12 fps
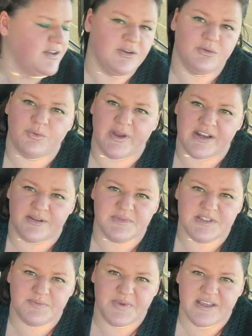when I'm
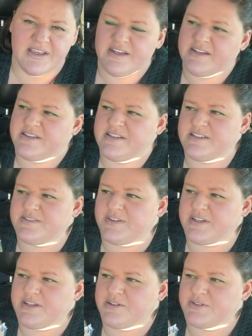speaking in these
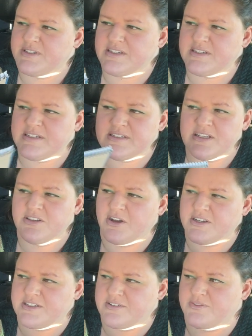videos, it is a
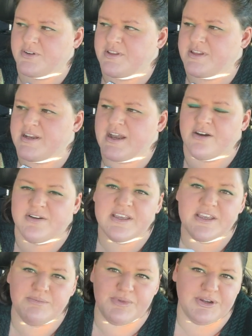lot different than how I
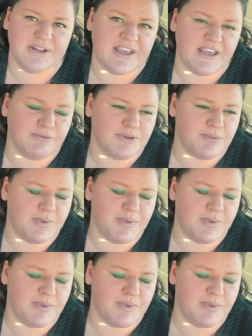communicate with